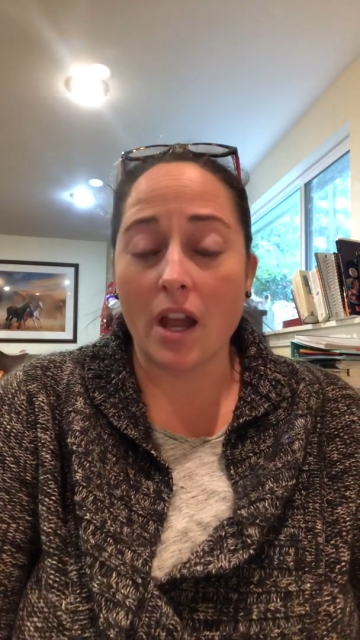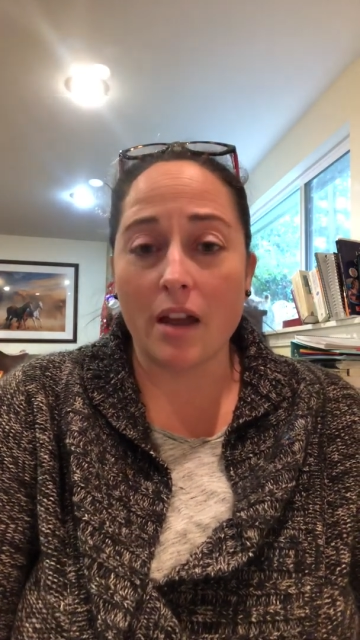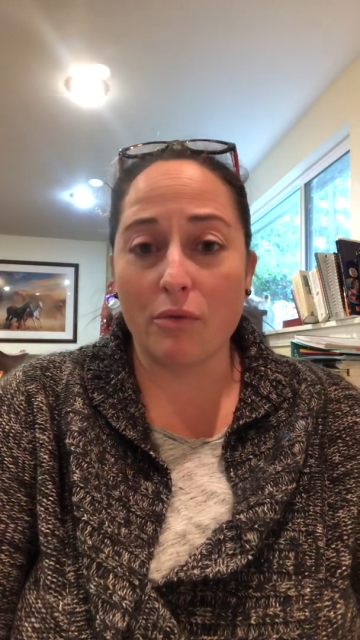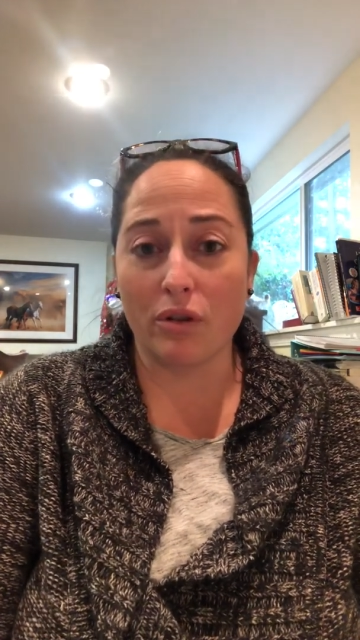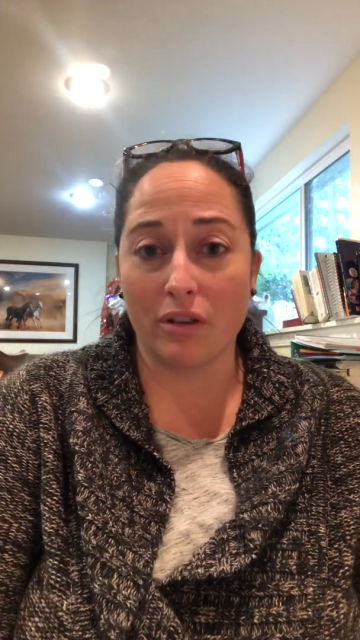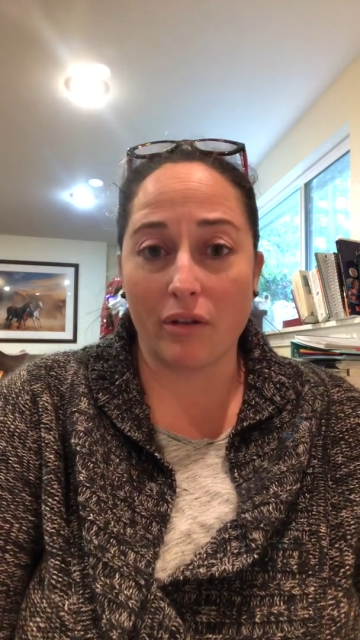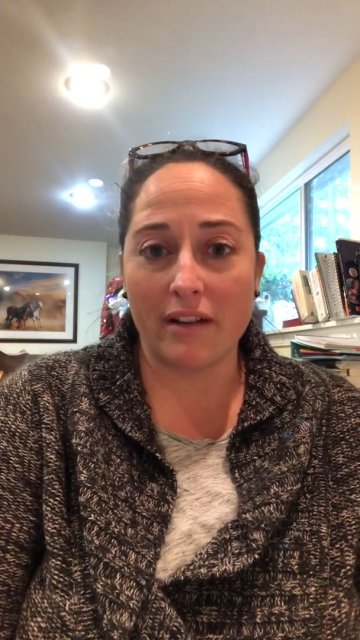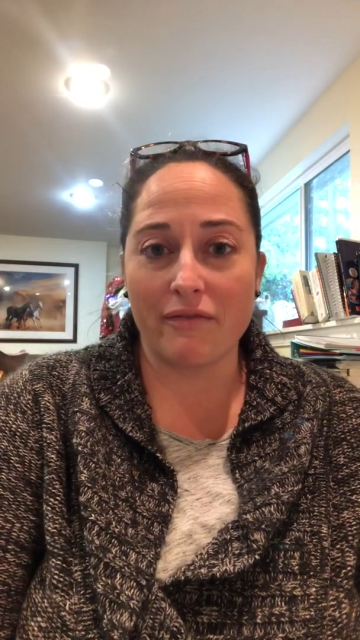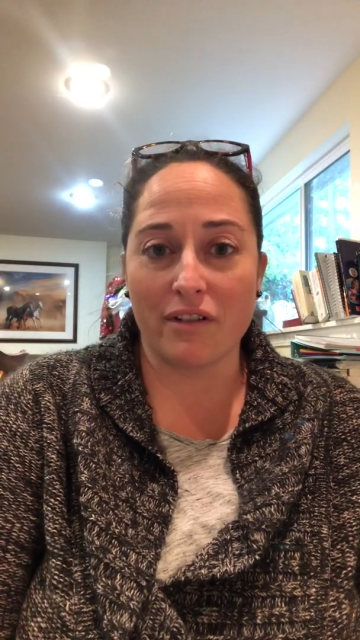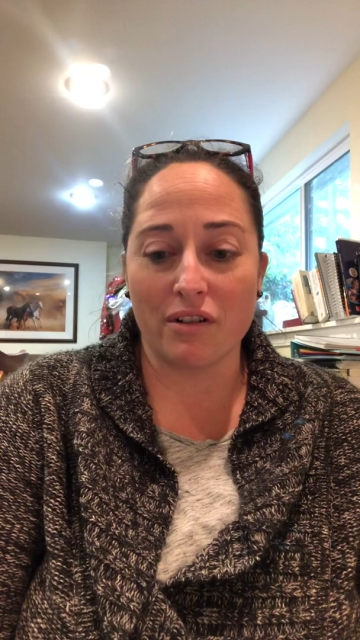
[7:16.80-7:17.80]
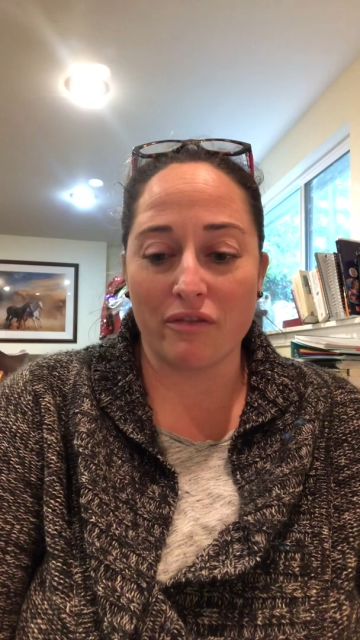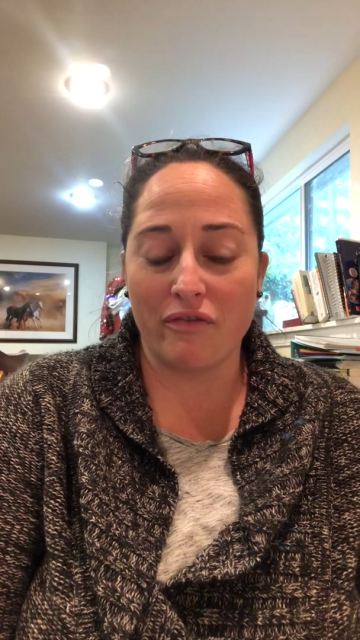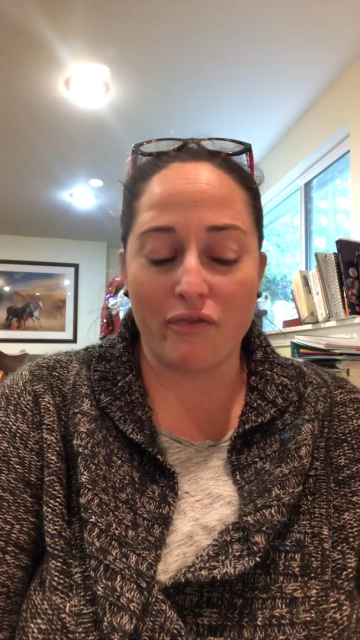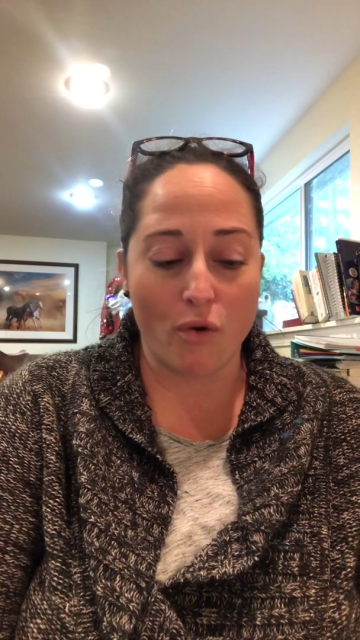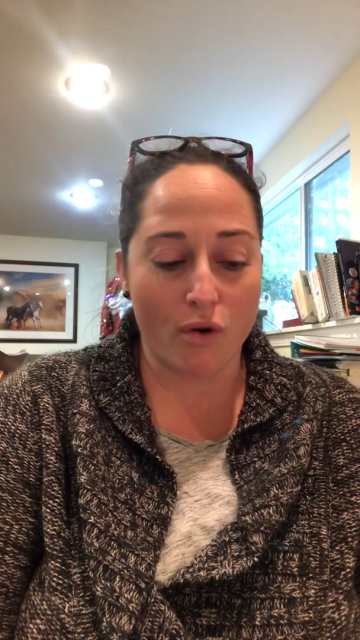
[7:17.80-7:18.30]
I'm really grateful
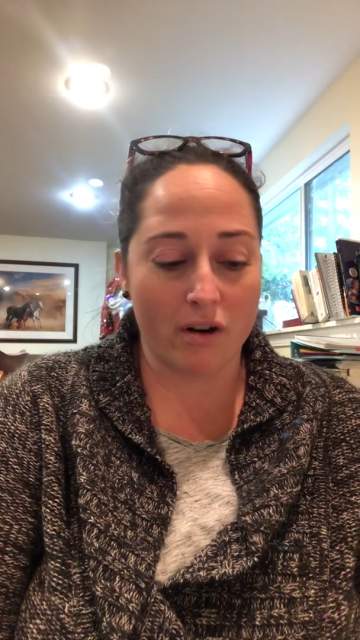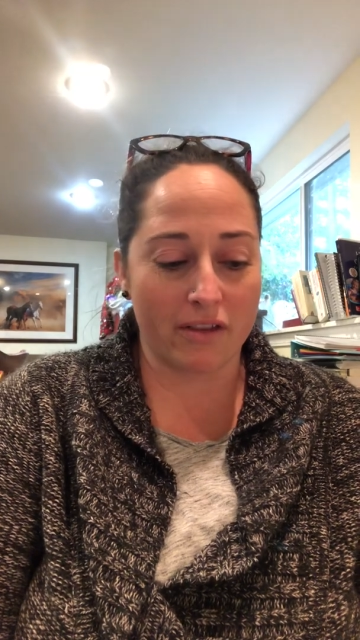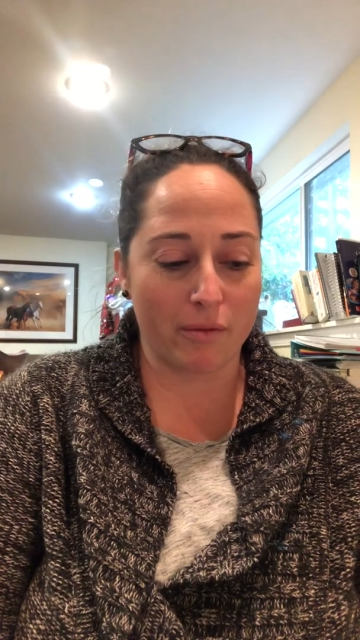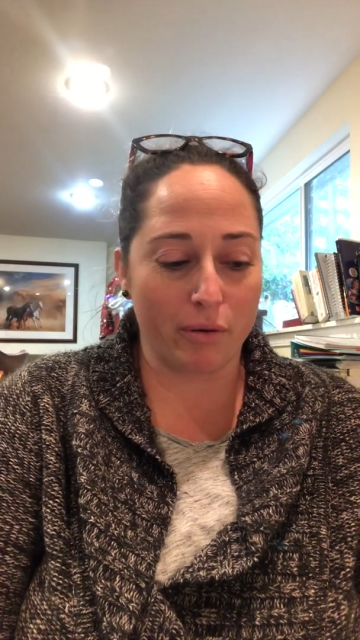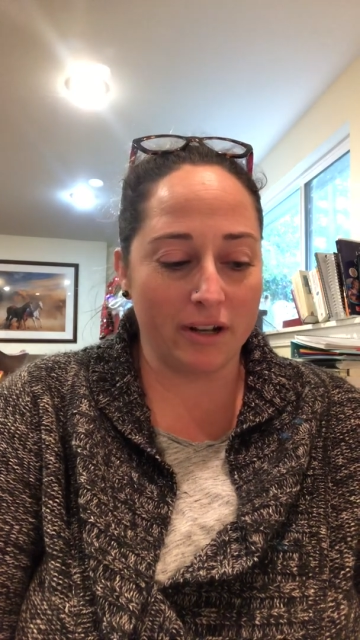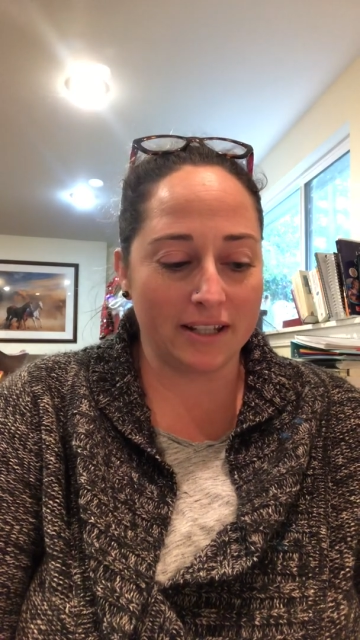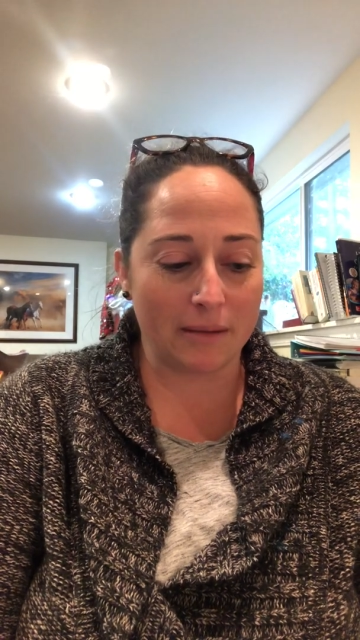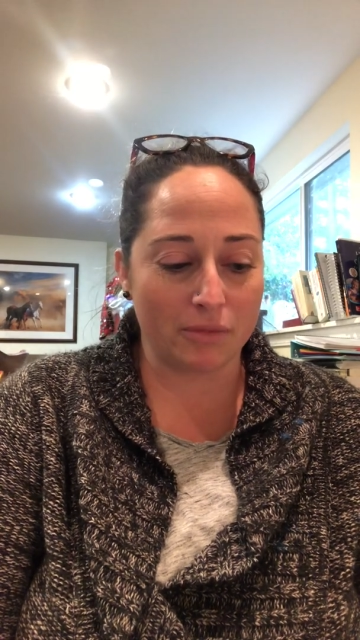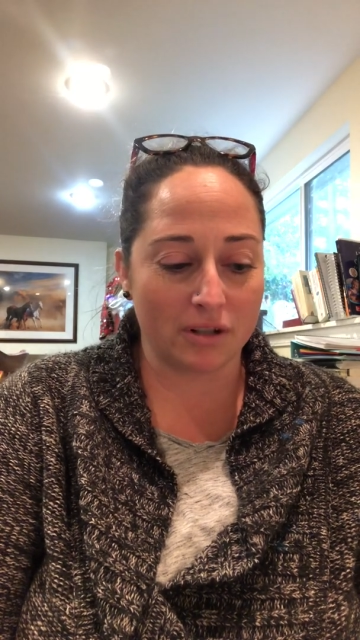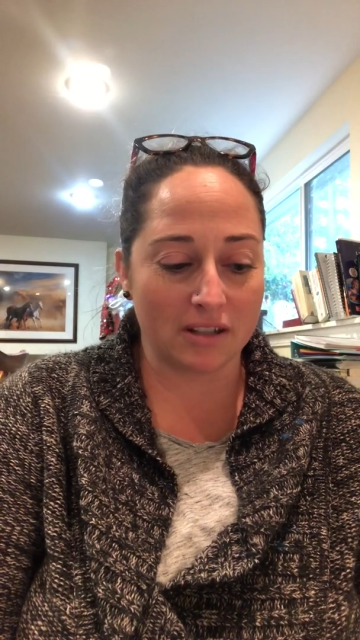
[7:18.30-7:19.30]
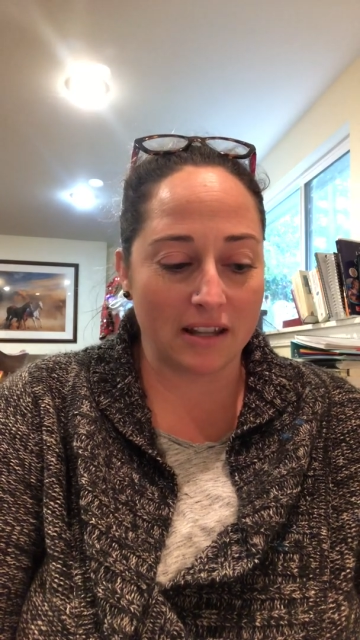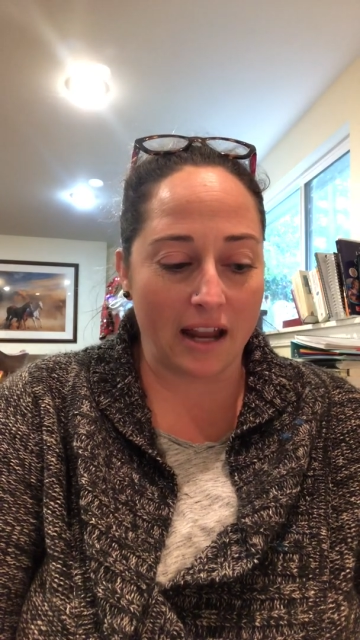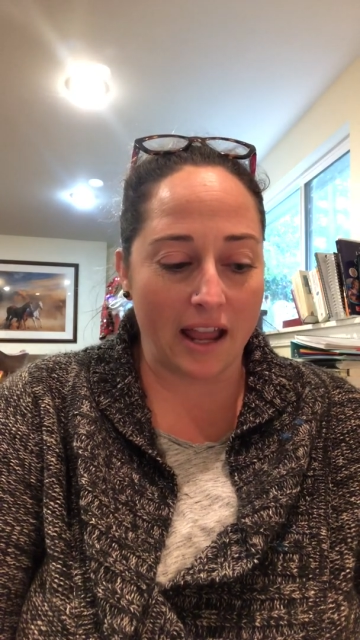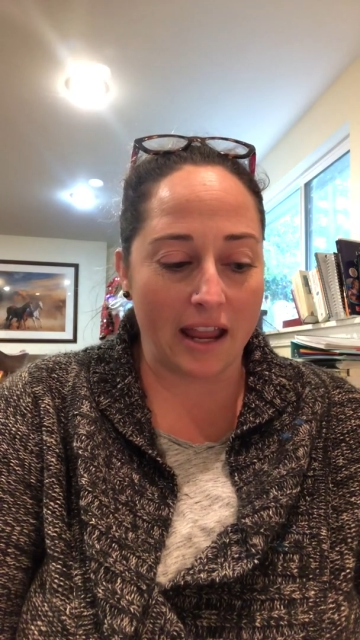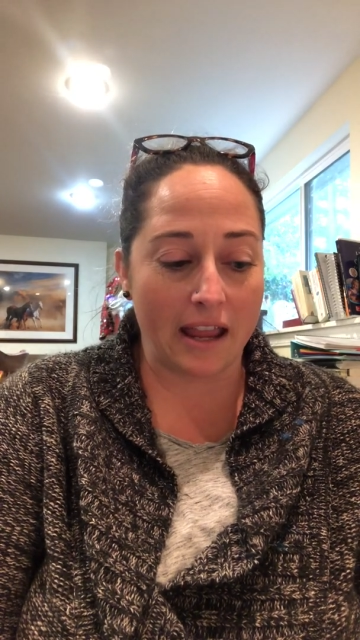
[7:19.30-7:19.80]
for the preceptors that
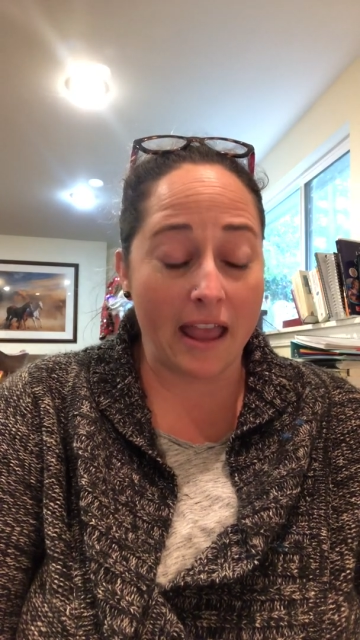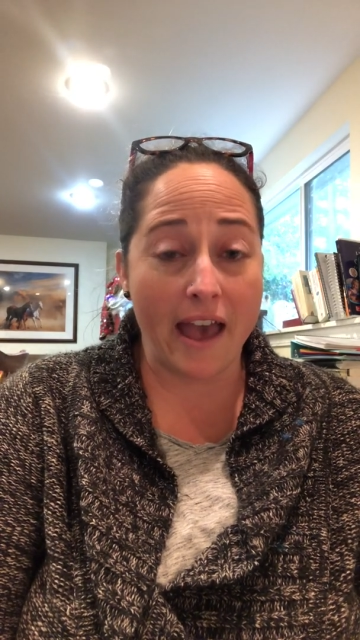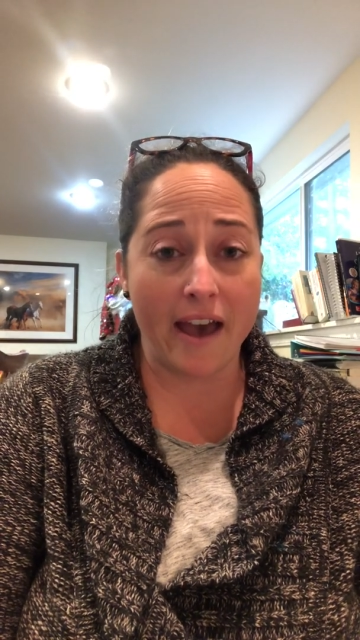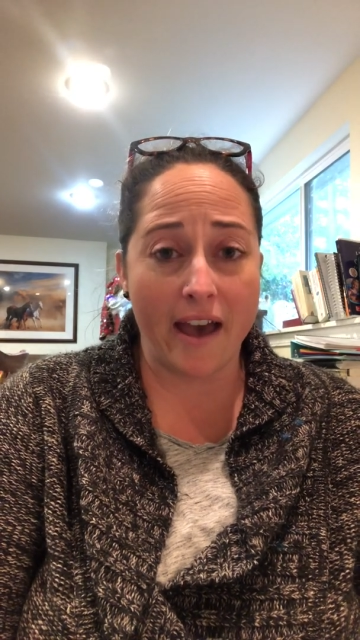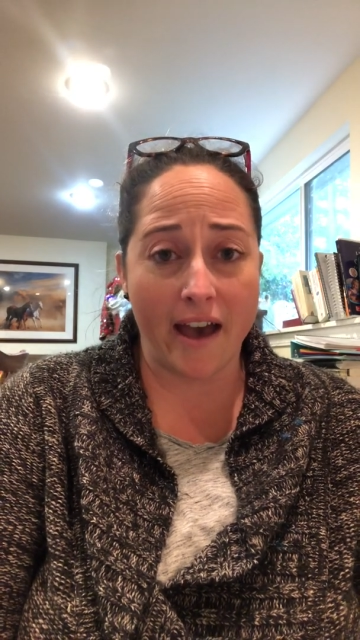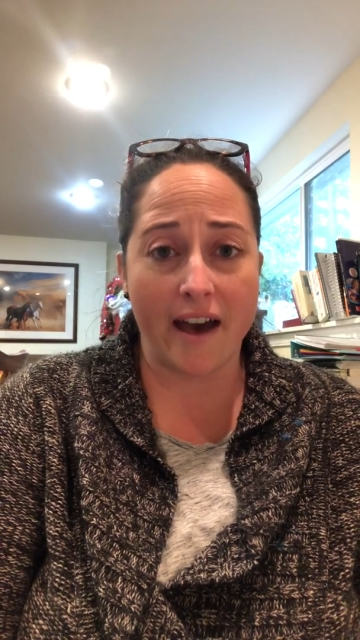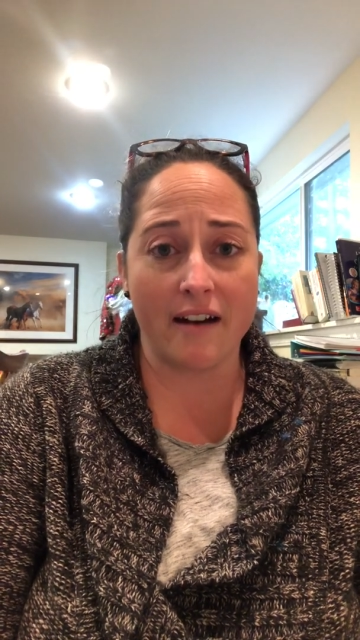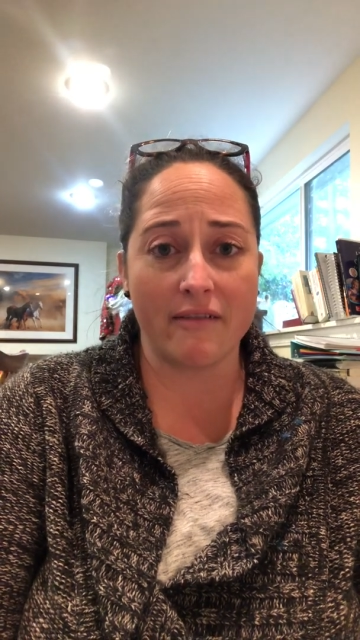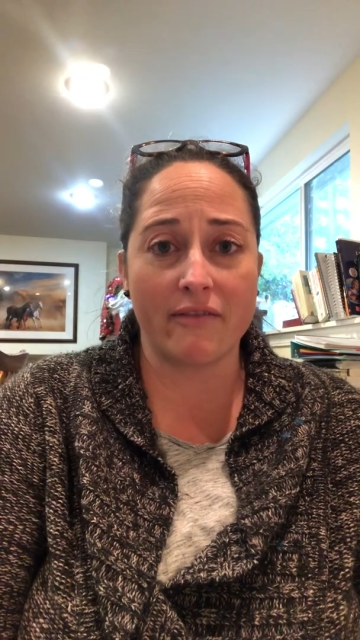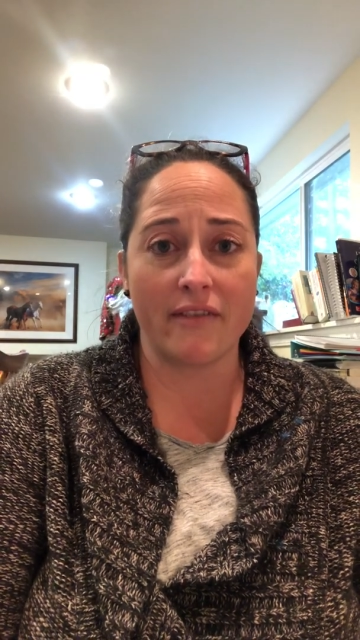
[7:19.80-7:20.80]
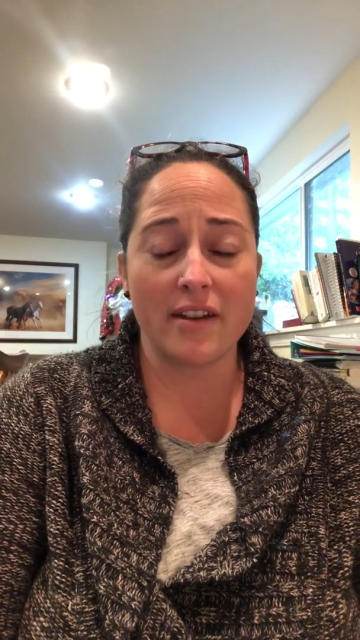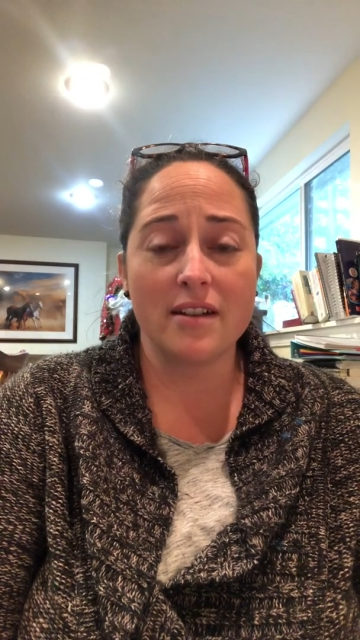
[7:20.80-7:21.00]
I have